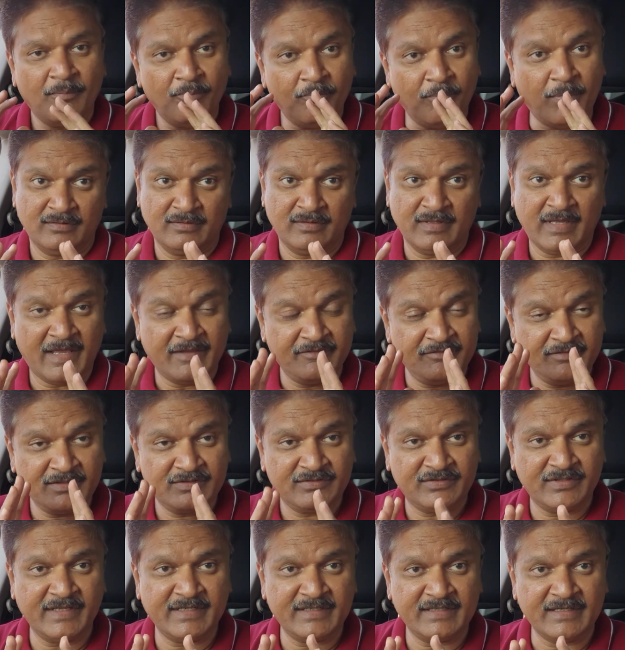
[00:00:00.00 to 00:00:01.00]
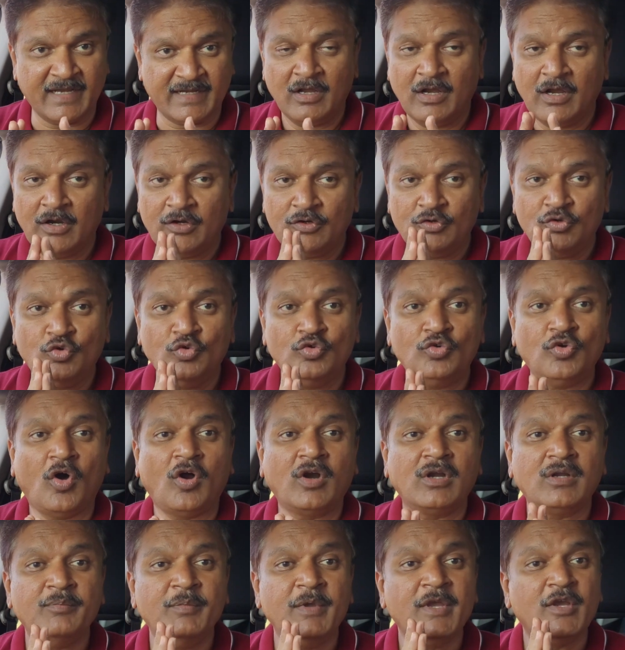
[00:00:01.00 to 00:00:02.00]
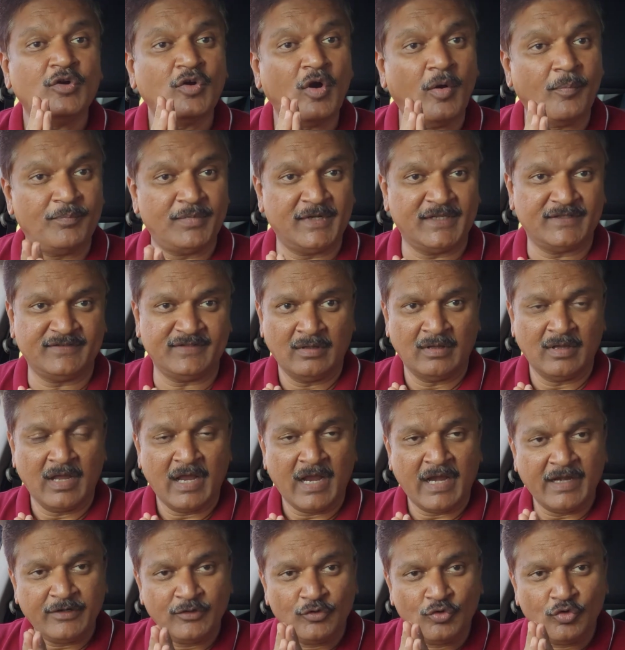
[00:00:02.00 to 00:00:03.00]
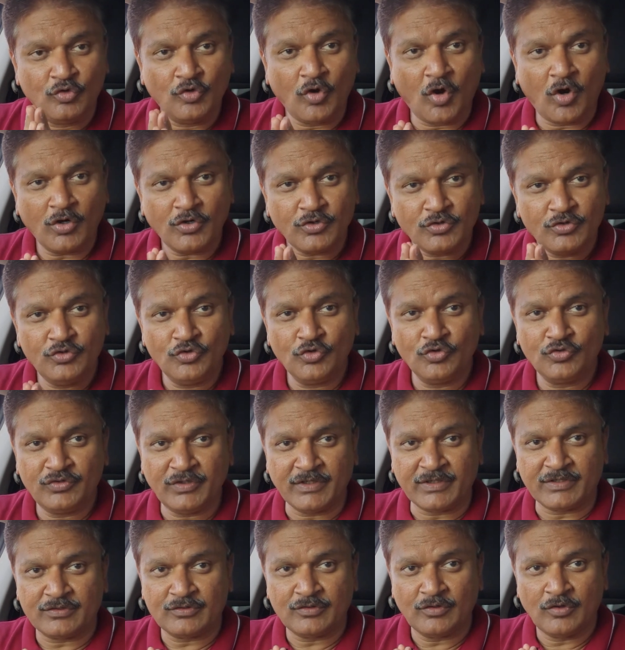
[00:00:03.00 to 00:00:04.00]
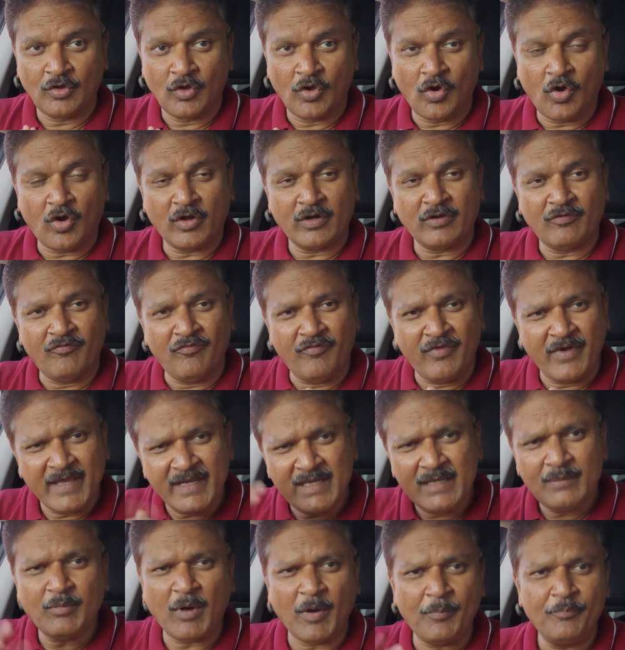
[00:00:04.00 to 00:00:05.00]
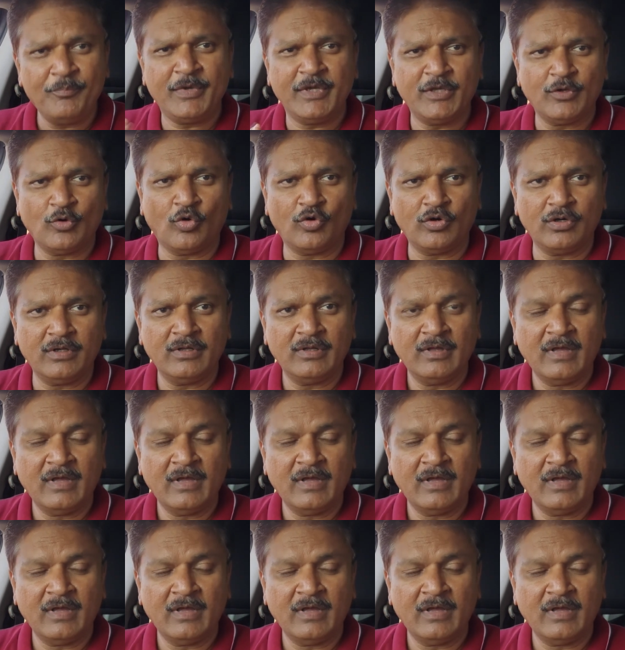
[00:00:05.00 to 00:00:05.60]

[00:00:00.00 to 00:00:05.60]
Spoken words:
But having said that, do not be complacent and do not use it on a very bumpy road